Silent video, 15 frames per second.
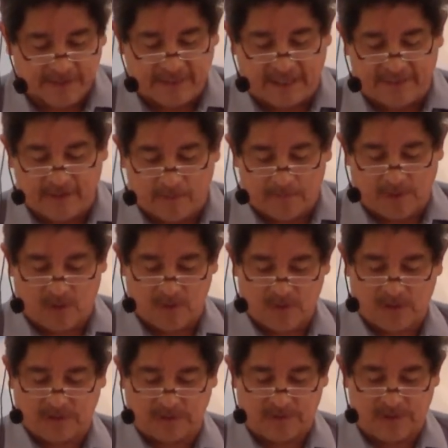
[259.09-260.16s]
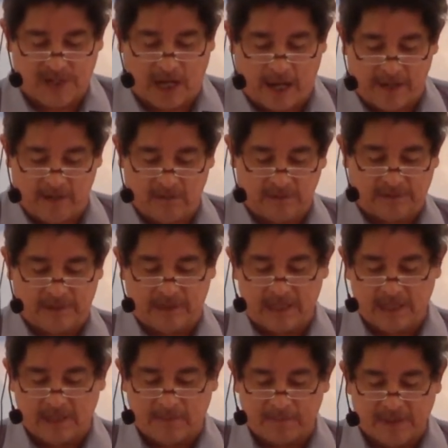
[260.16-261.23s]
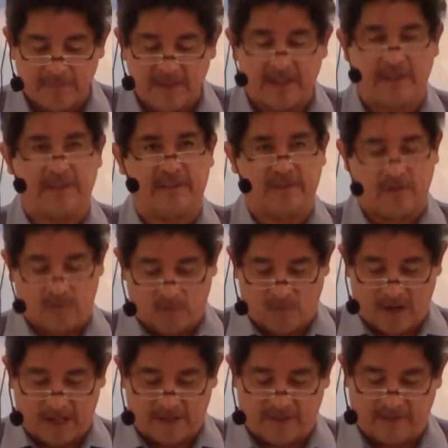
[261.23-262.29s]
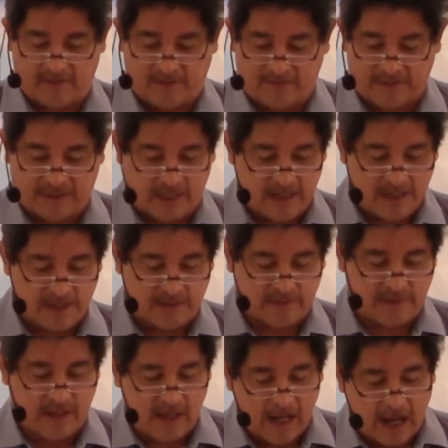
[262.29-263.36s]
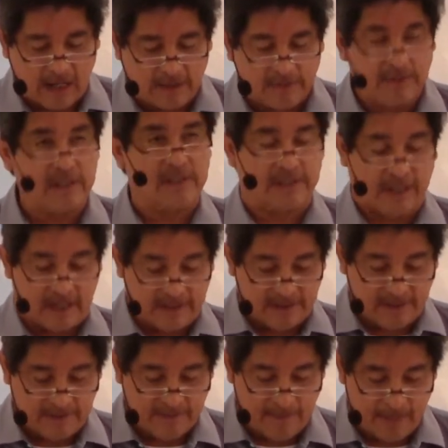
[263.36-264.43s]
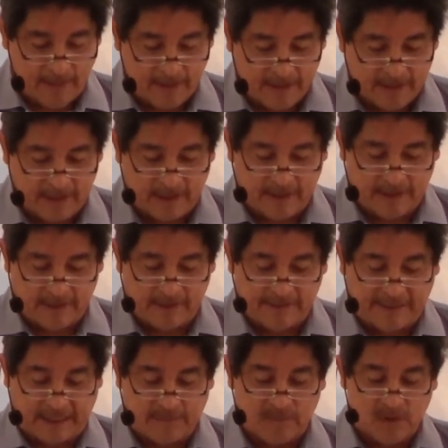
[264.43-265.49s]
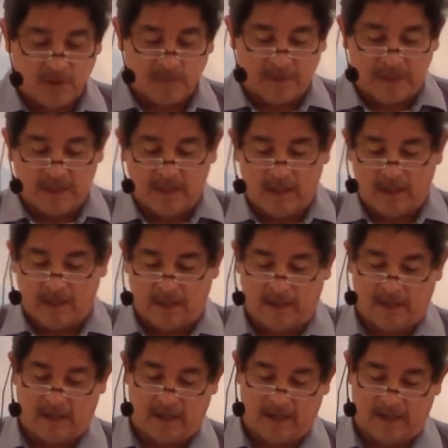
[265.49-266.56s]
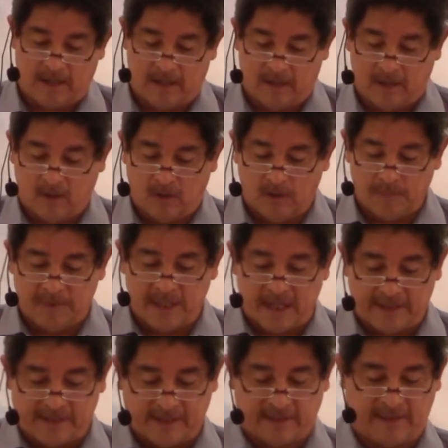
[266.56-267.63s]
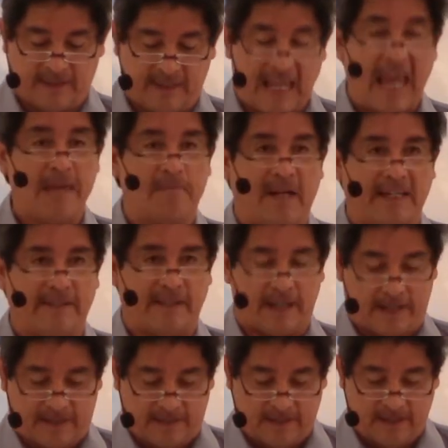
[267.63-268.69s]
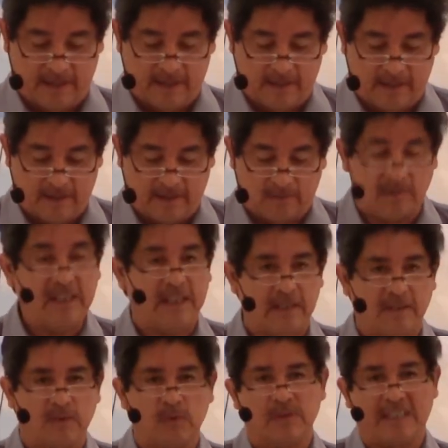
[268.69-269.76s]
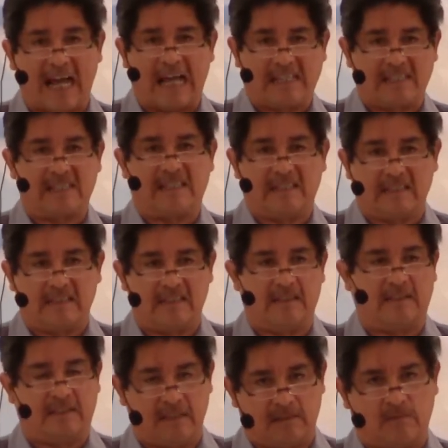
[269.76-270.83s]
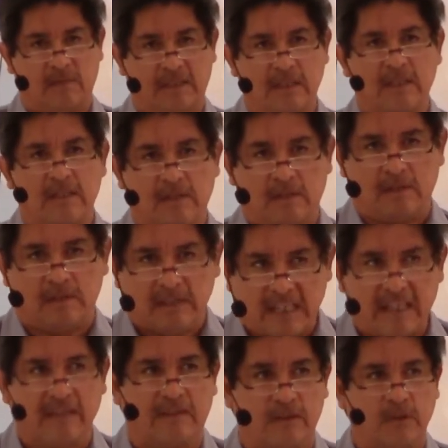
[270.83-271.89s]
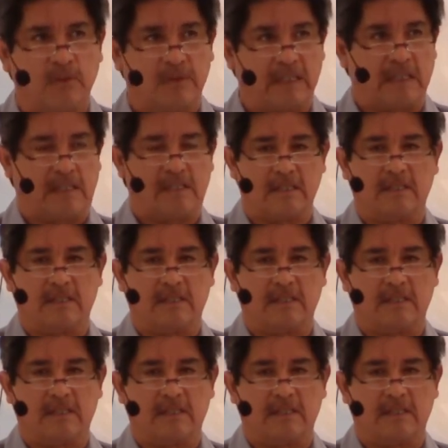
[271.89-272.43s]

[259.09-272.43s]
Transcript: that the approach to childhood is a permanent one of attention and understanding that must be updated day by day. We need to do that. We need to do this.